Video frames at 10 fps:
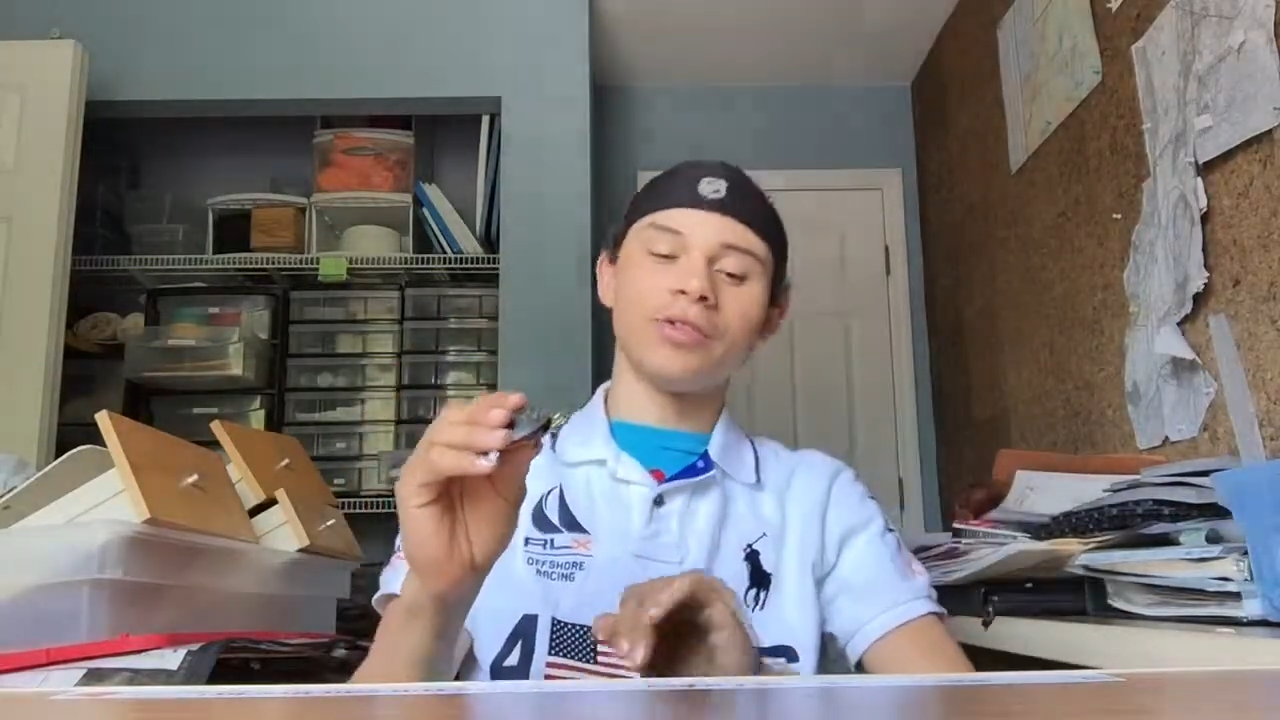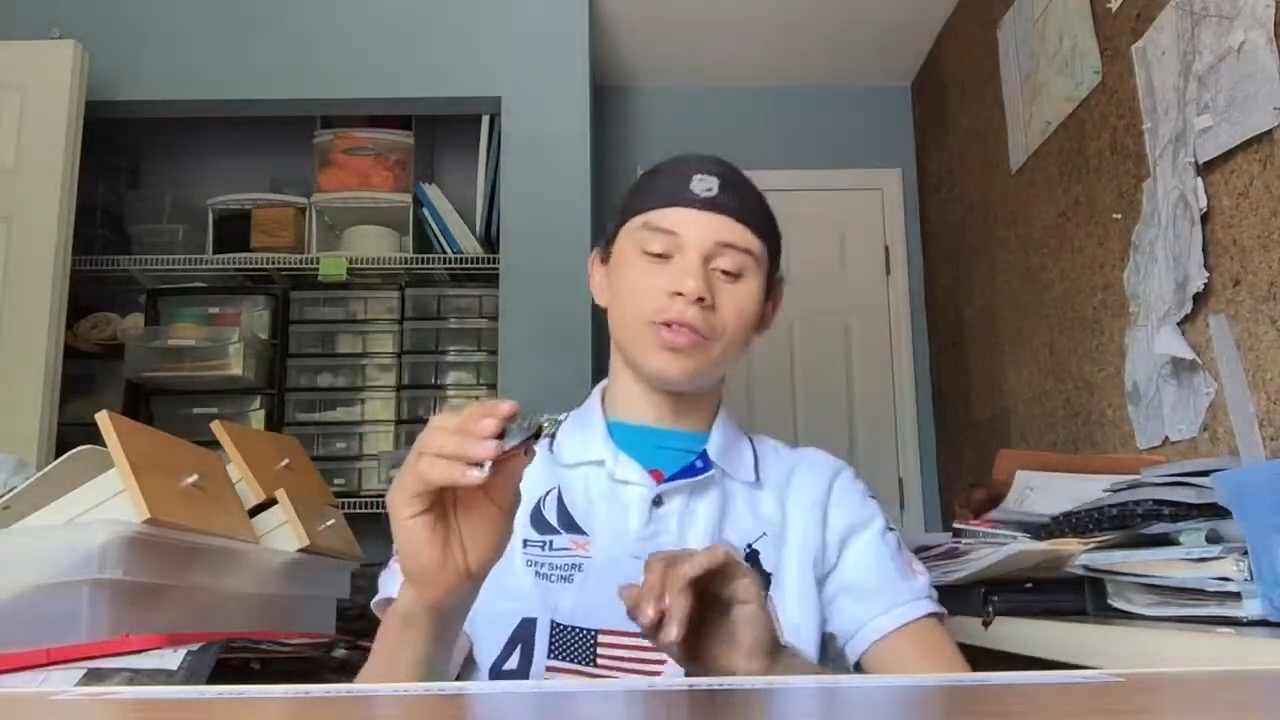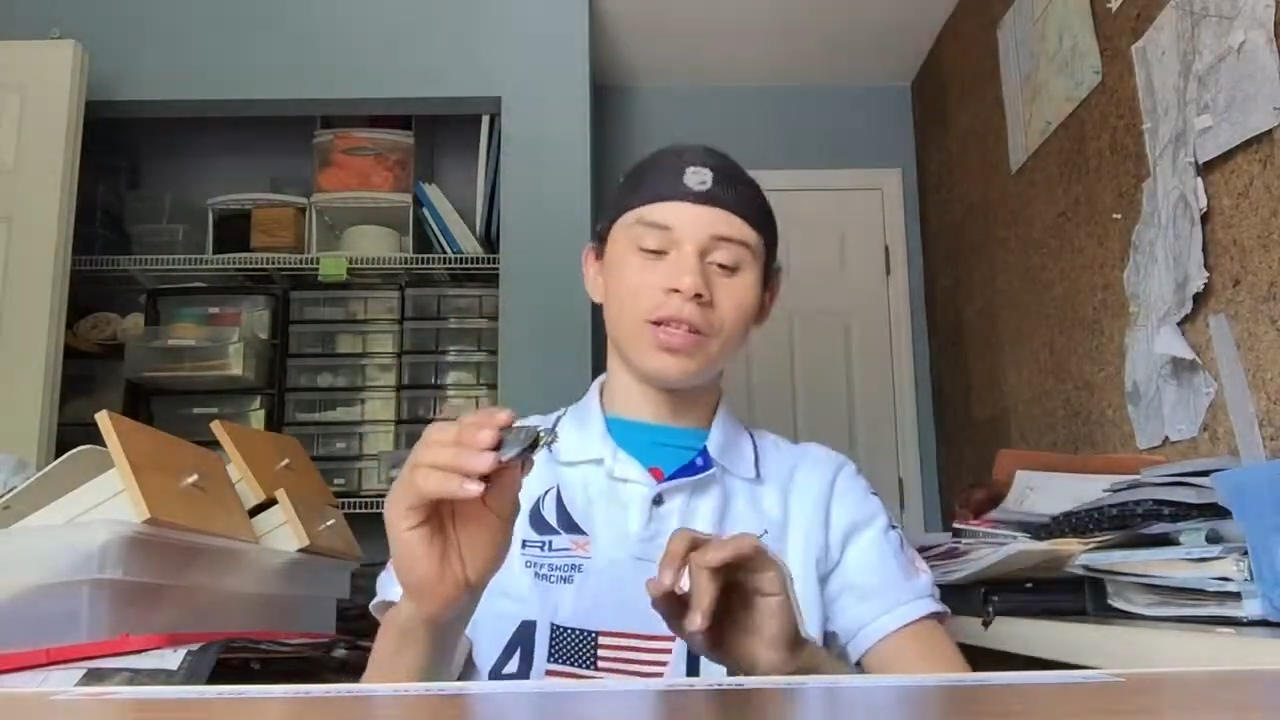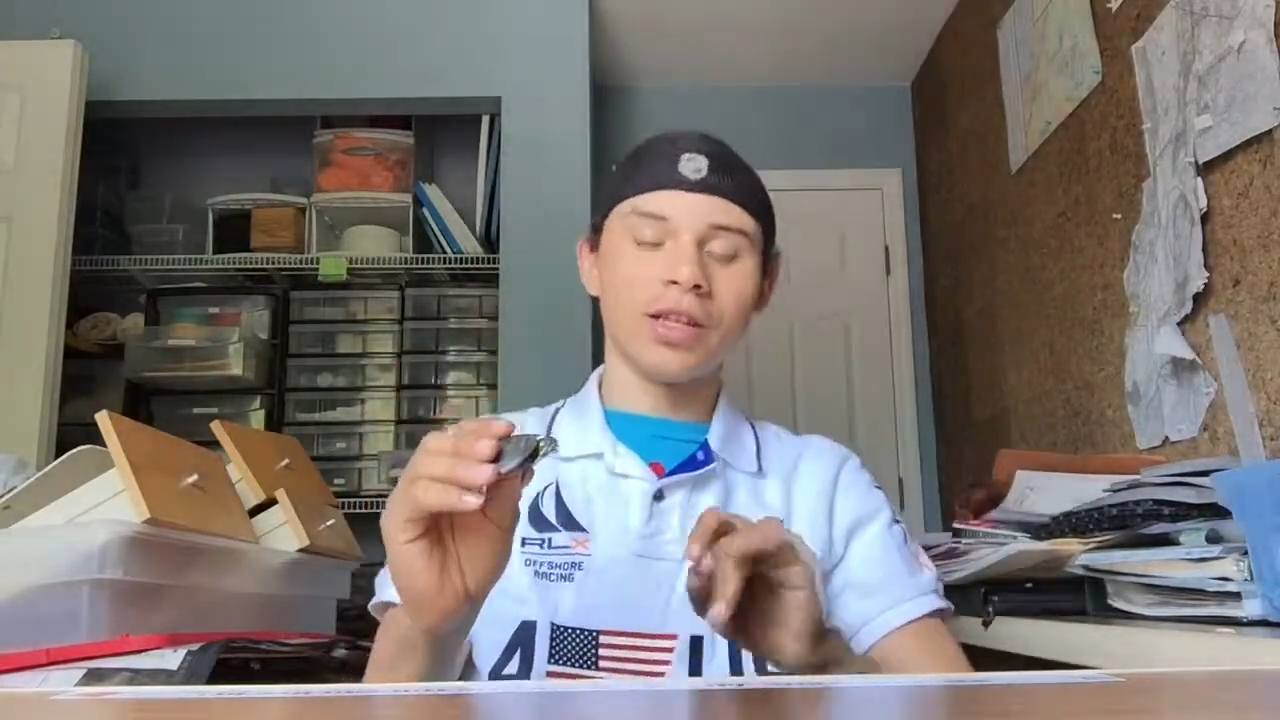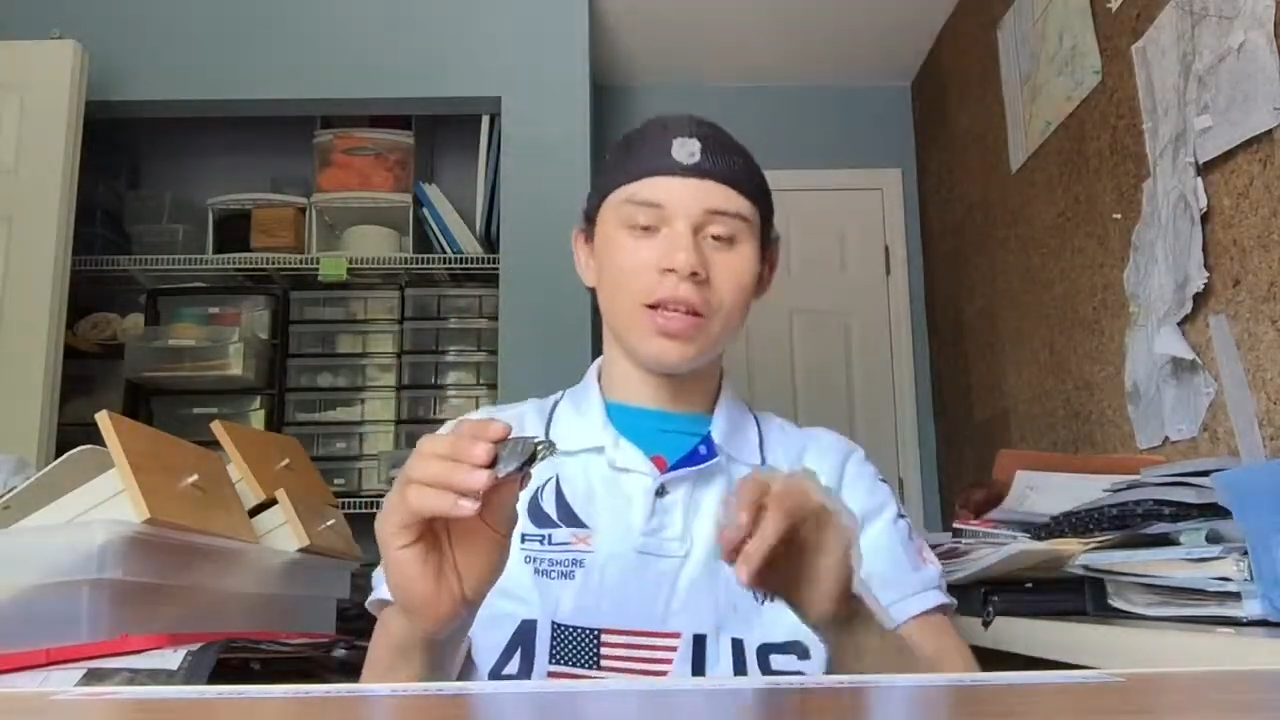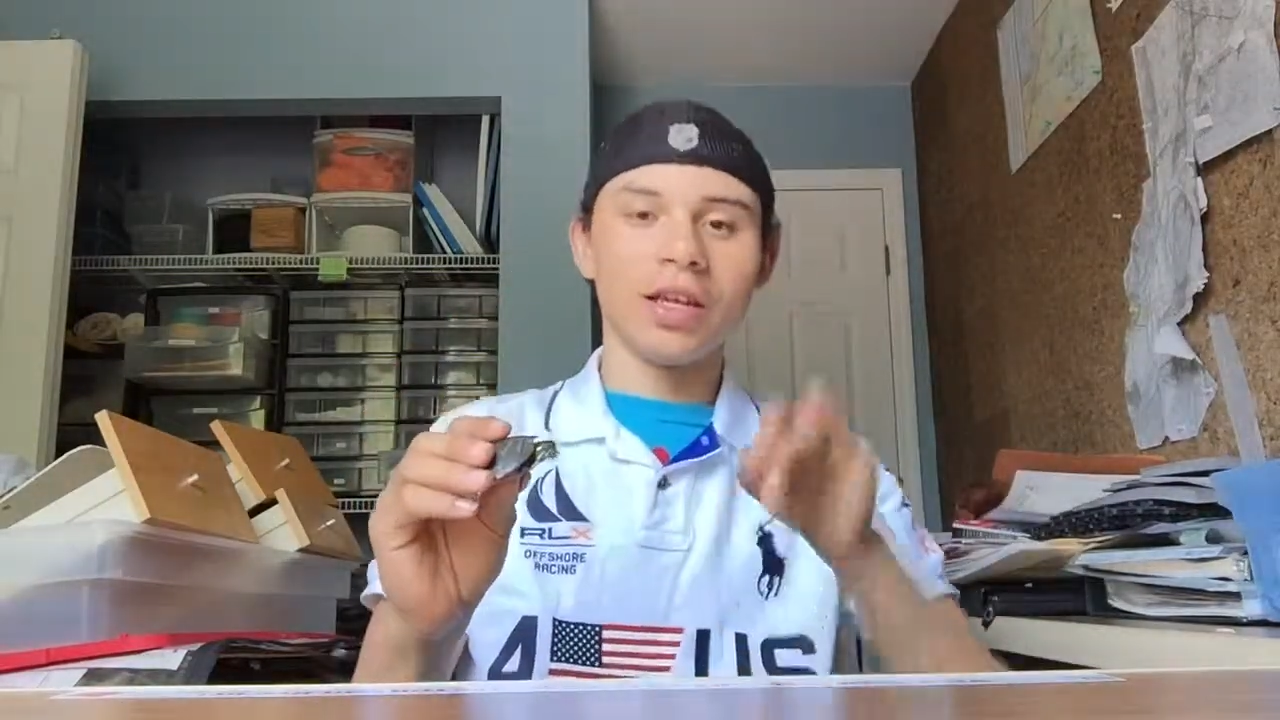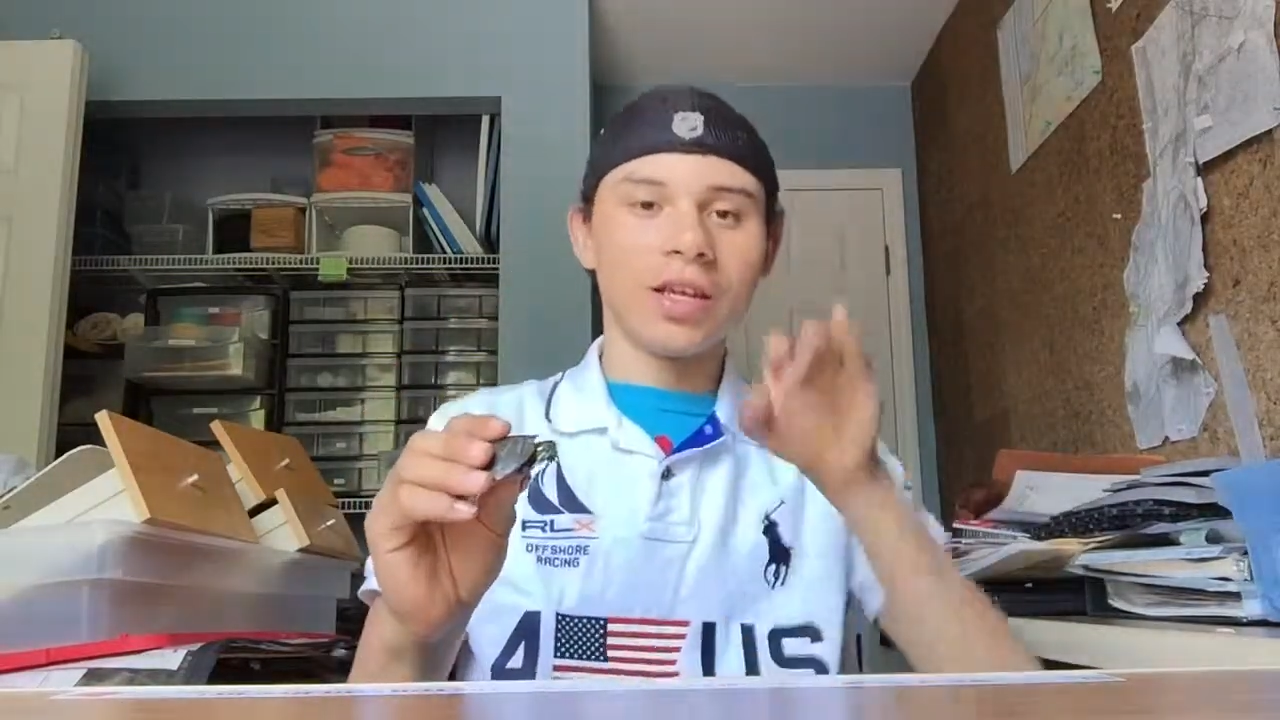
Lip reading: you'll see